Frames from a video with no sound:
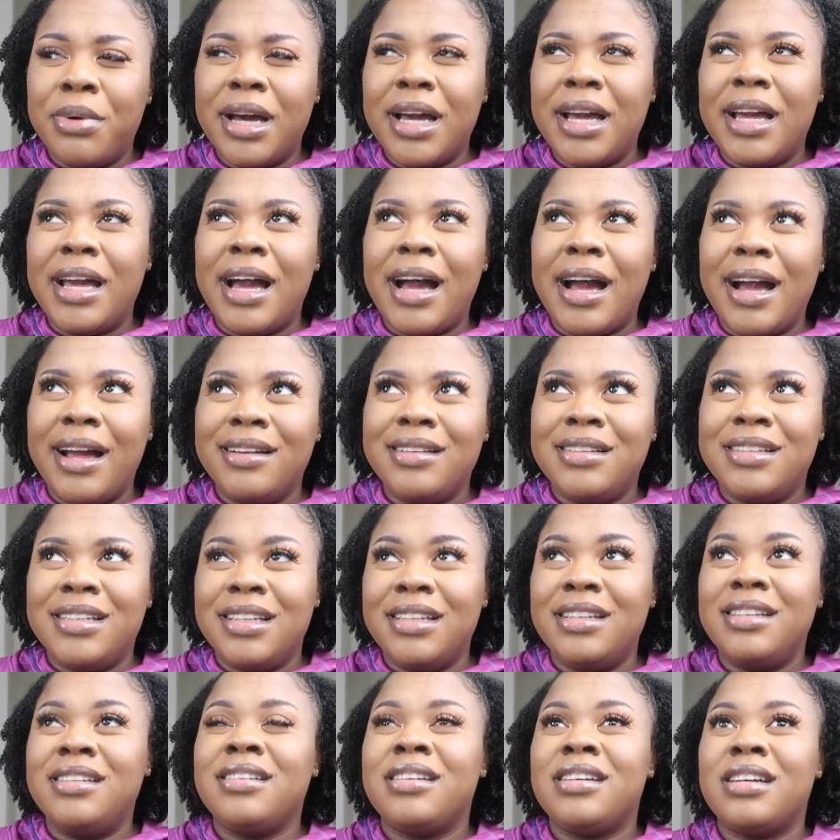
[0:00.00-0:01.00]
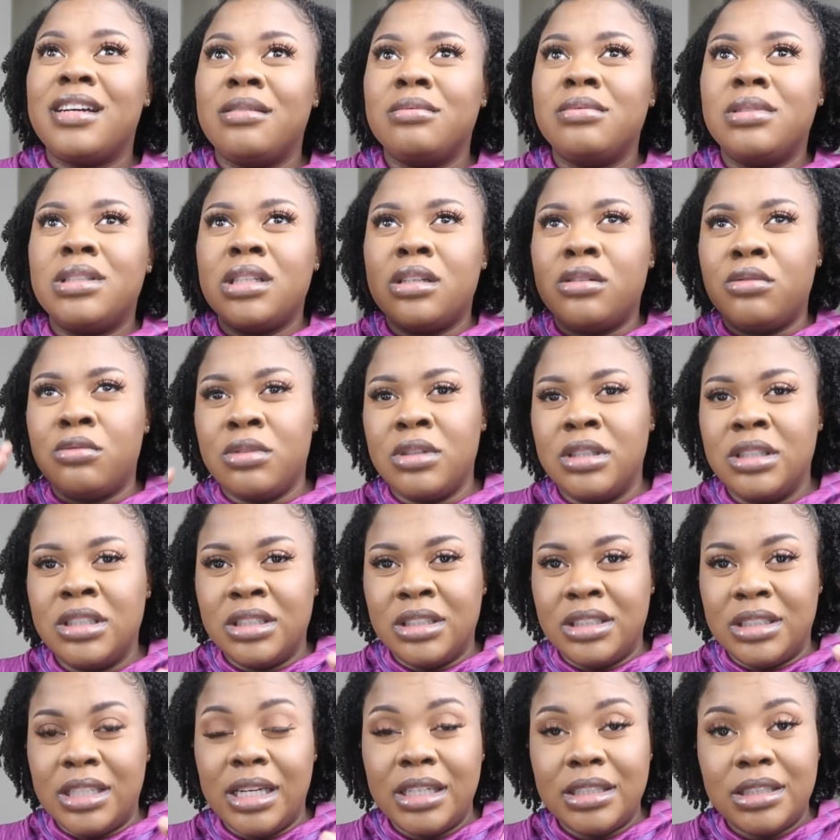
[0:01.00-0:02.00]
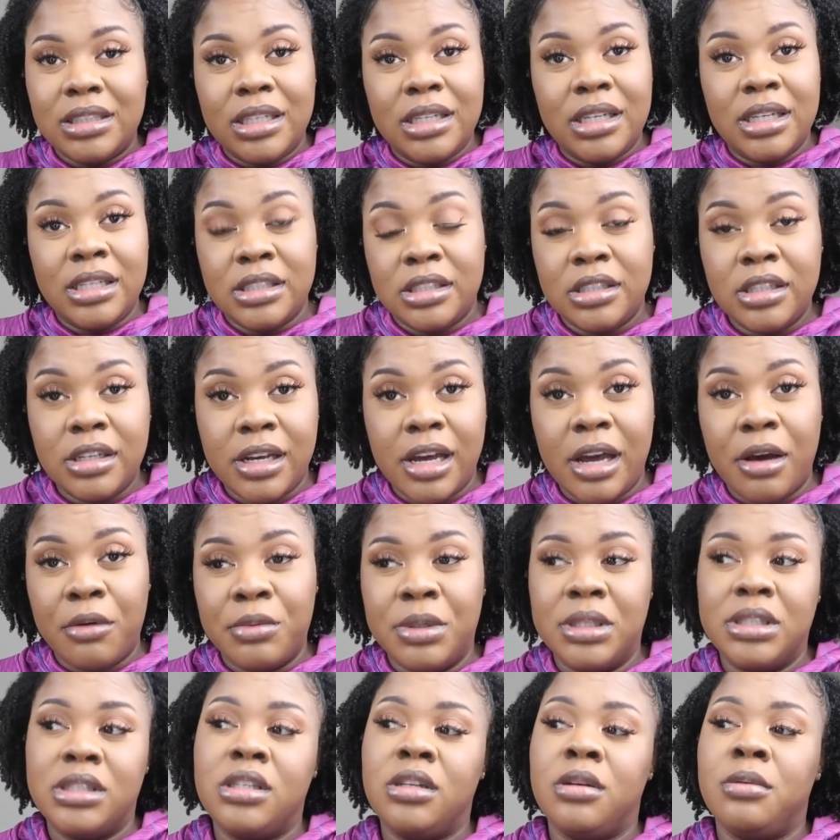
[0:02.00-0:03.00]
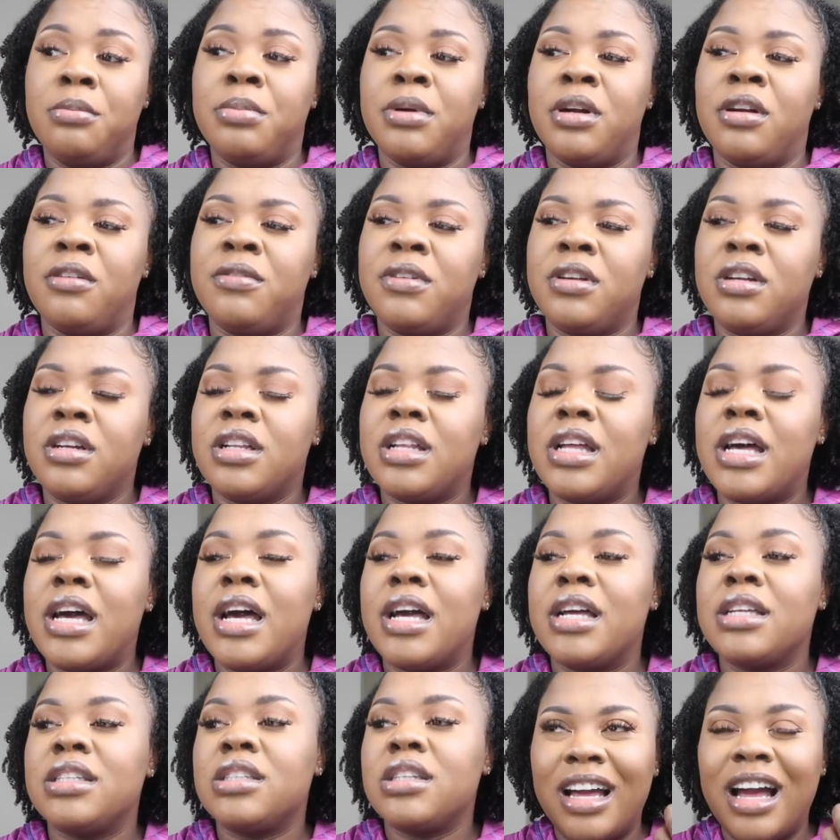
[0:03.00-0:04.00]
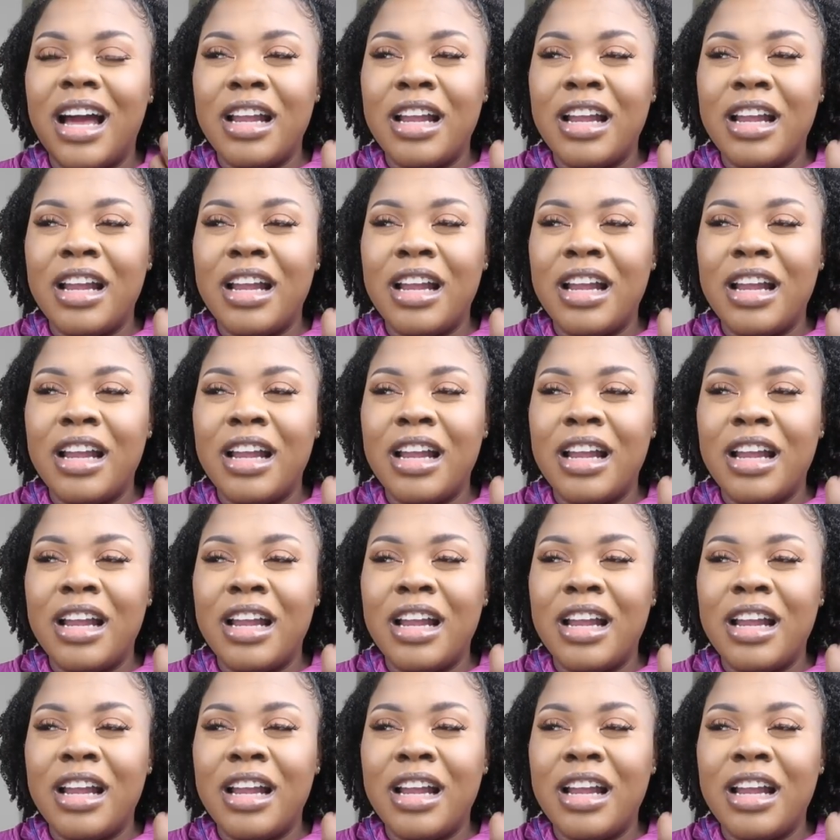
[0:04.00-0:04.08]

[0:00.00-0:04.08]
but I didn't come to the realization until I went to the birthing class.